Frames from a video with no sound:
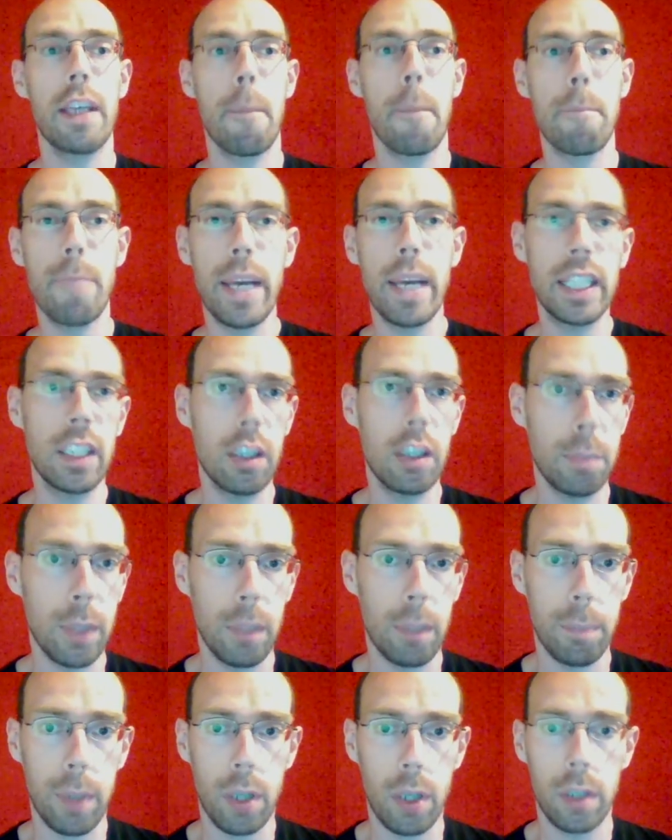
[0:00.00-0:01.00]
measurable
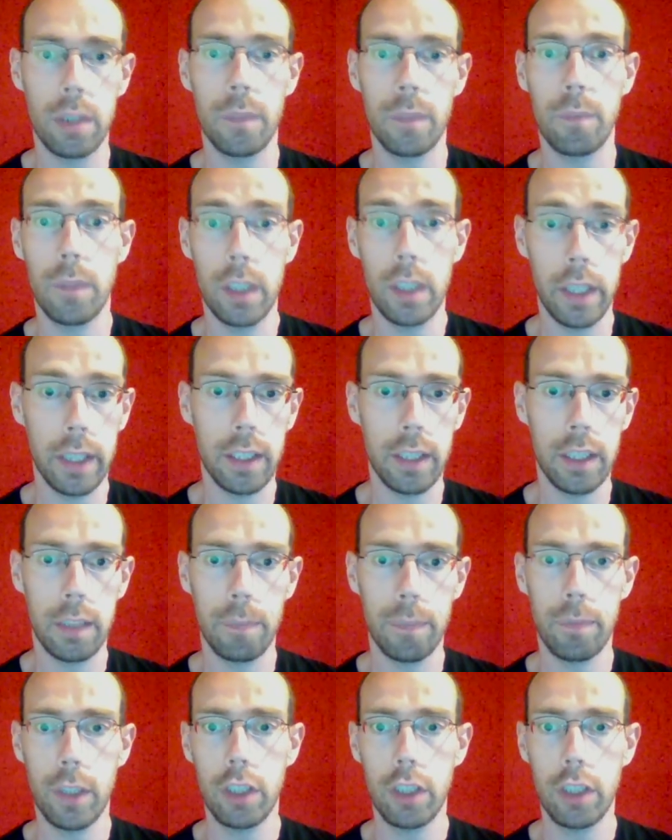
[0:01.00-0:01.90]
projects?